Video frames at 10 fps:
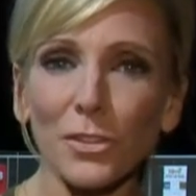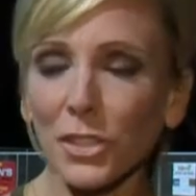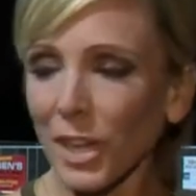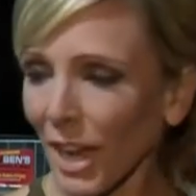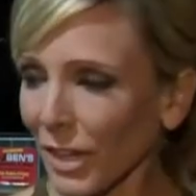
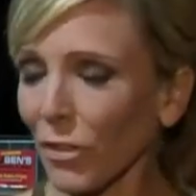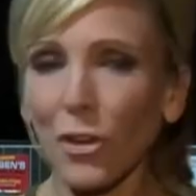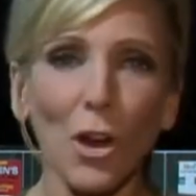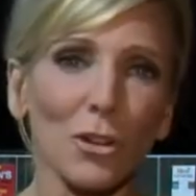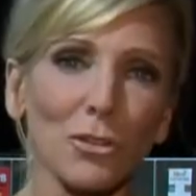Tonight, the
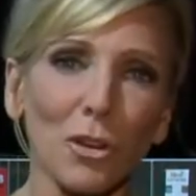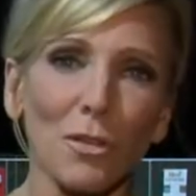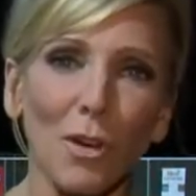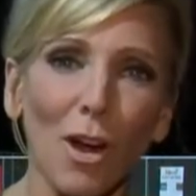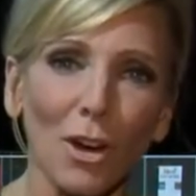Garden
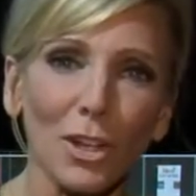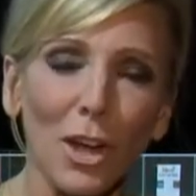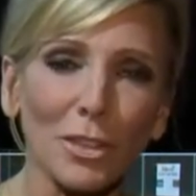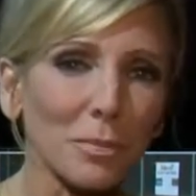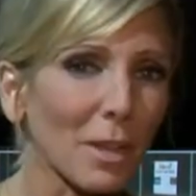Grove
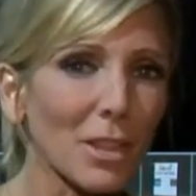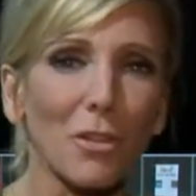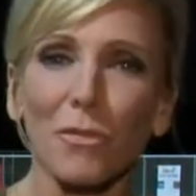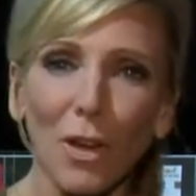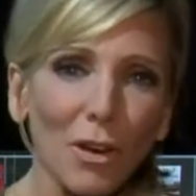Argonauts played
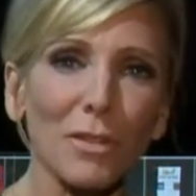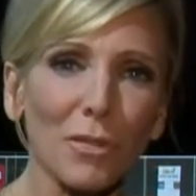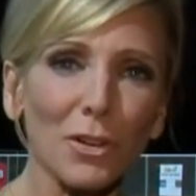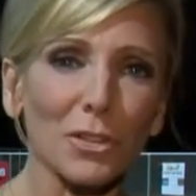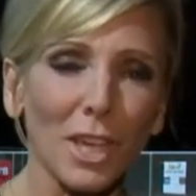their very
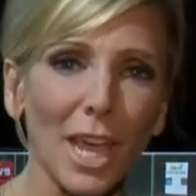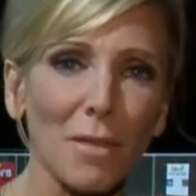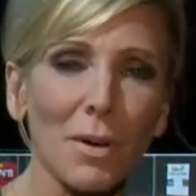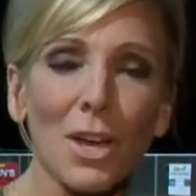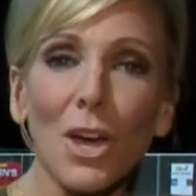first
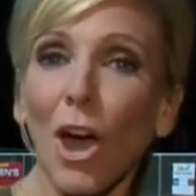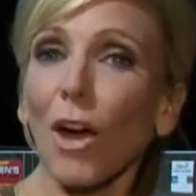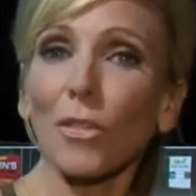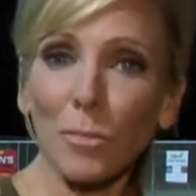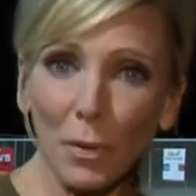game
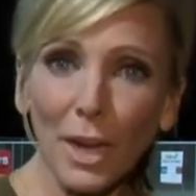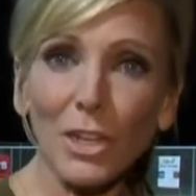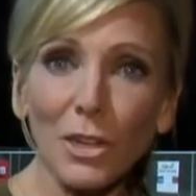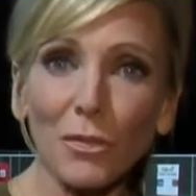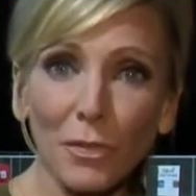on the
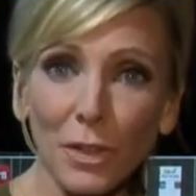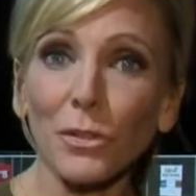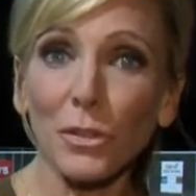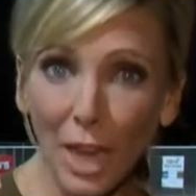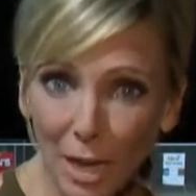brand new
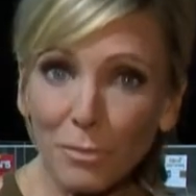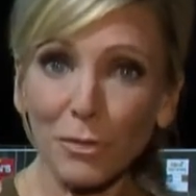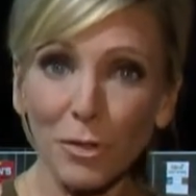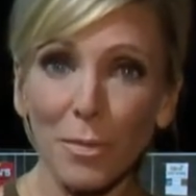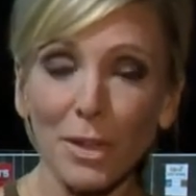field named
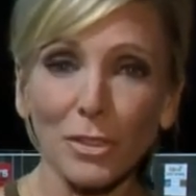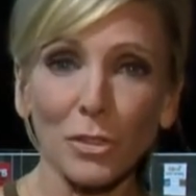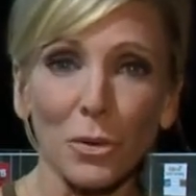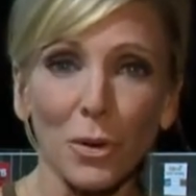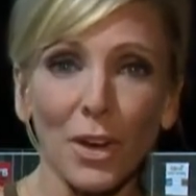for
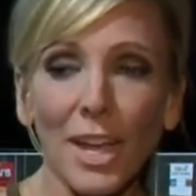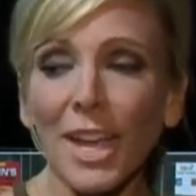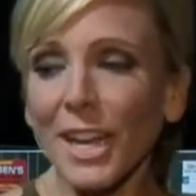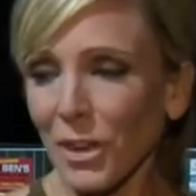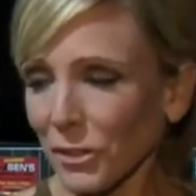Monsoor.
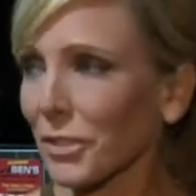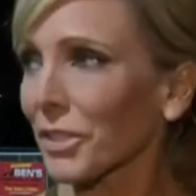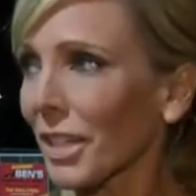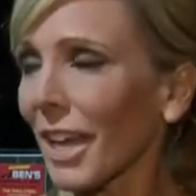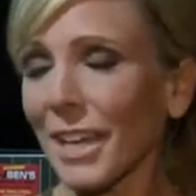Now,
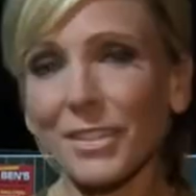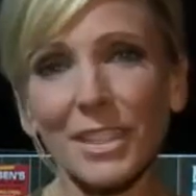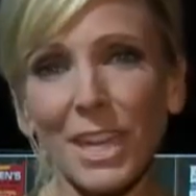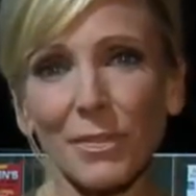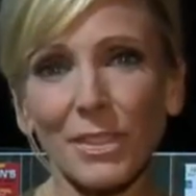tonight, his
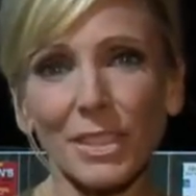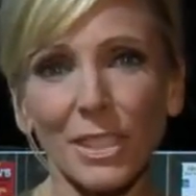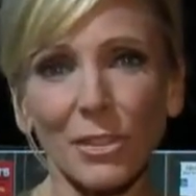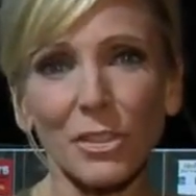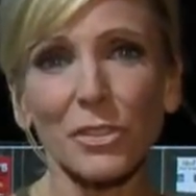Navy
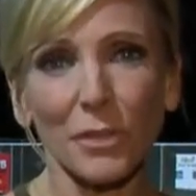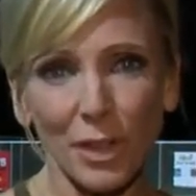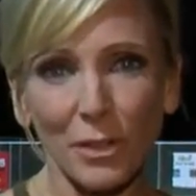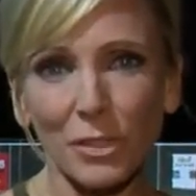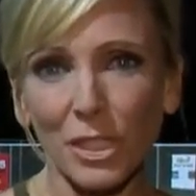SEALs, his
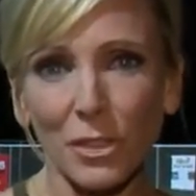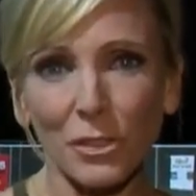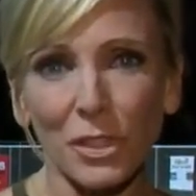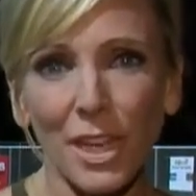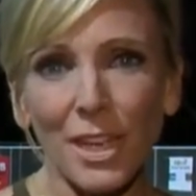fellow
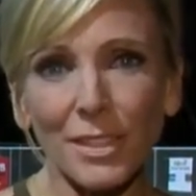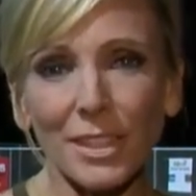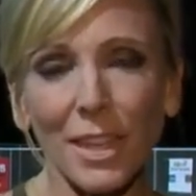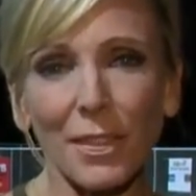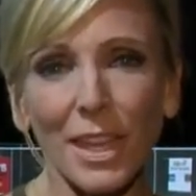SEALs,
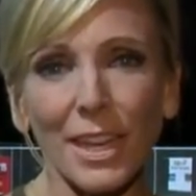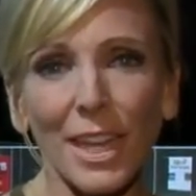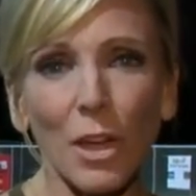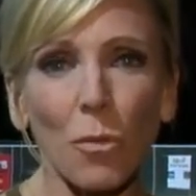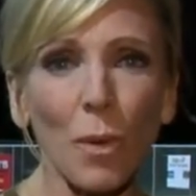said that
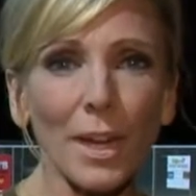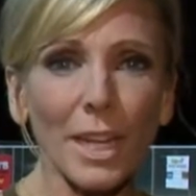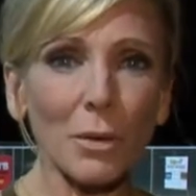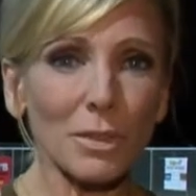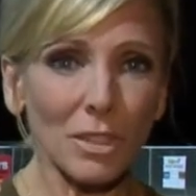when
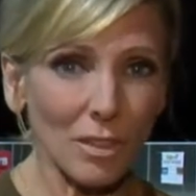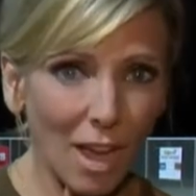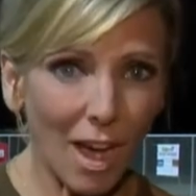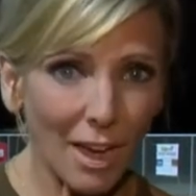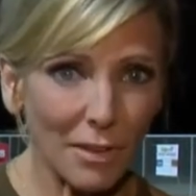he was
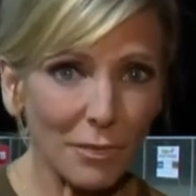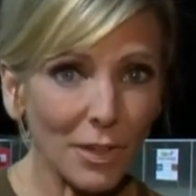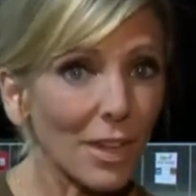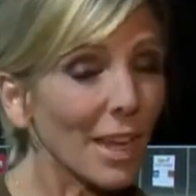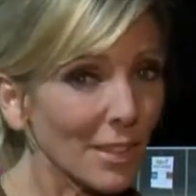alive,
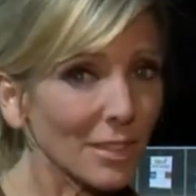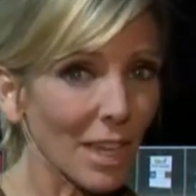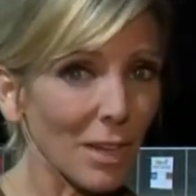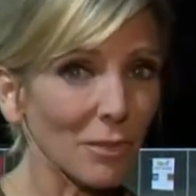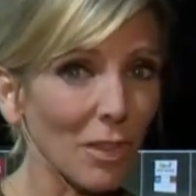he
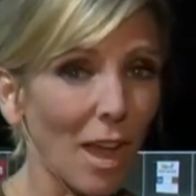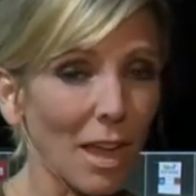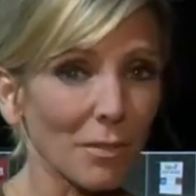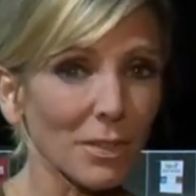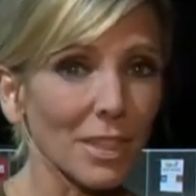saved
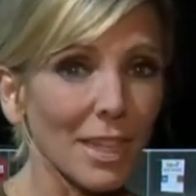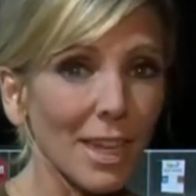lives.